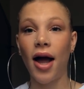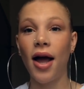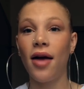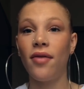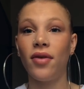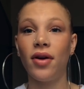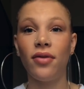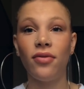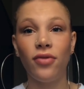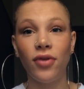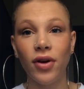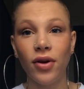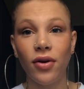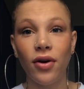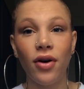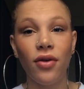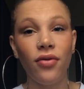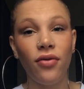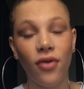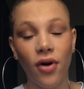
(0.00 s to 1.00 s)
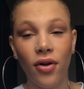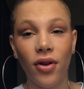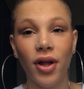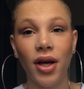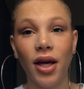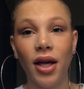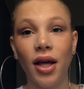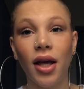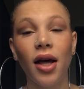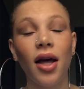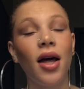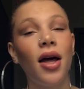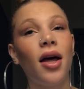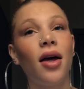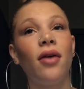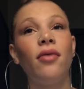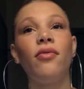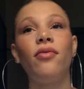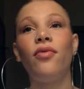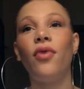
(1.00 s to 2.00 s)
I have a fear of falling
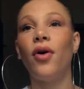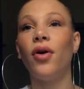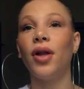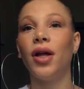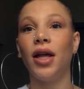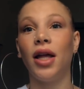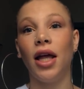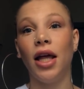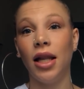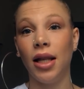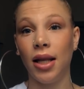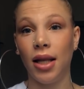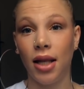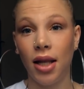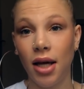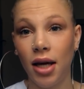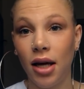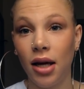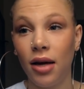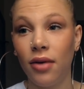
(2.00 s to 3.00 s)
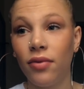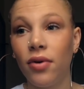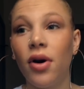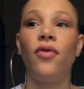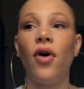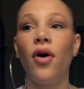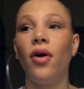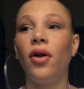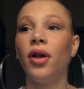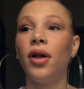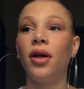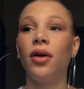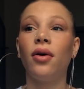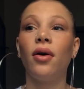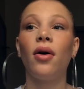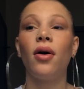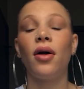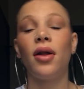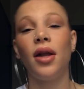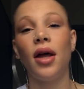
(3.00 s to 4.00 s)
in love, falling
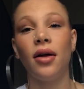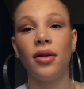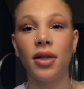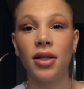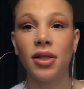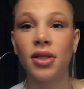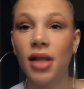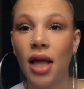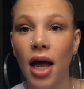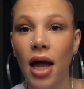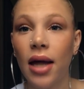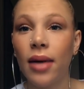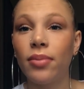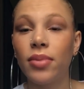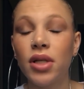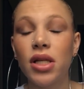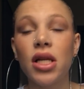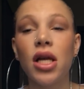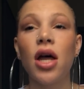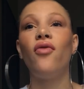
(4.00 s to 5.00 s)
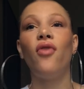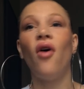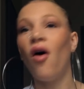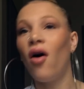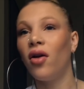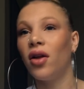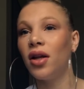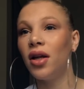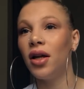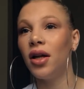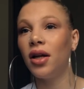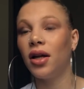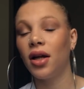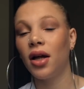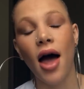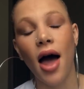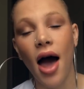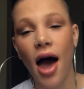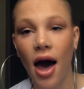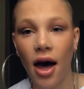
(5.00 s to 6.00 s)
down the steps,
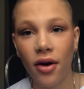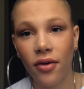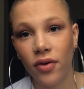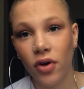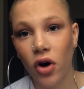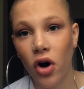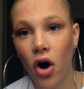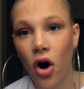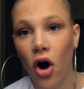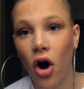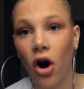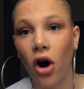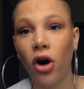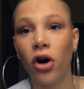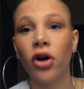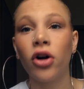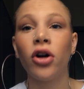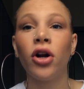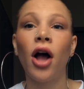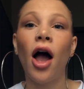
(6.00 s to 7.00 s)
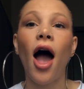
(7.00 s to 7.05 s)
falling out of a car.